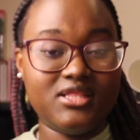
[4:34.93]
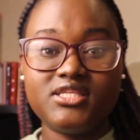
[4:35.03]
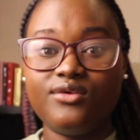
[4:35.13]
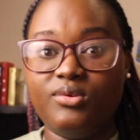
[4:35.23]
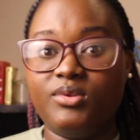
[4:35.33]
And
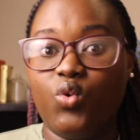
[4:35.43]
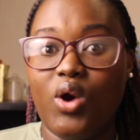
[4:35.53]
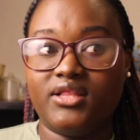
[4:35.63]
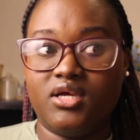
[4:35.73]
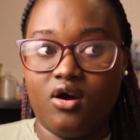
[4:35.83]
these are the women who
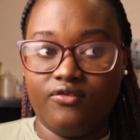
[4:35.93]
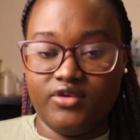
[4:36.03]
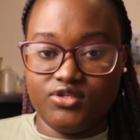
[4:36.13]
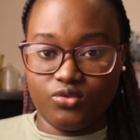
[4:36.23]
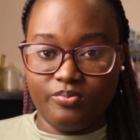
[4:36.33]
had the
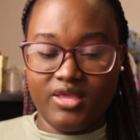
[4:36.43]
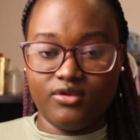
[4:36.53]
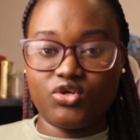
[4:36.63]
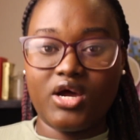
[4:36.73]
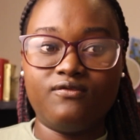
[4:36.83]
confidence to
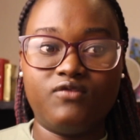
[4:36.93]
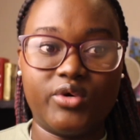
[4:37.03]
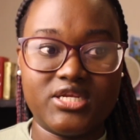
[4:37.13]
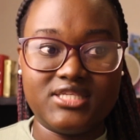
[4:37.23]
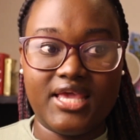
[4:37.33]
come
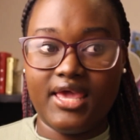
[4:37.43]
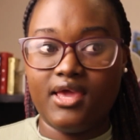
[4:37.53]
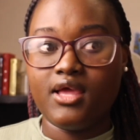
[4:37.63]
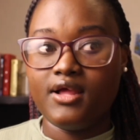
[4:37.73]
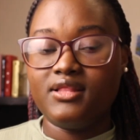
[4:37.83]
forward and say,
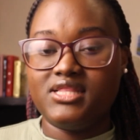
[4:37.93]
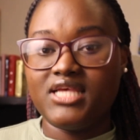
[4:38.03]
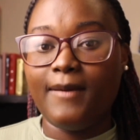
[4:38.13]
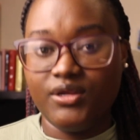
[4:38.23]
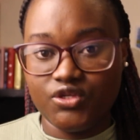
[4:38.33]
"Hey,
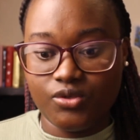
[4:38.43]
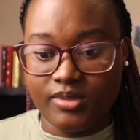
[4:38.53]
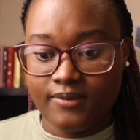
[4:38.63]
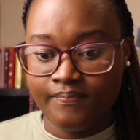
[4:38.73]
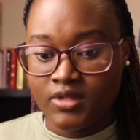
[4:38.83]
this happened to
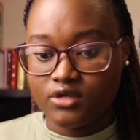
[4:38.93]
me."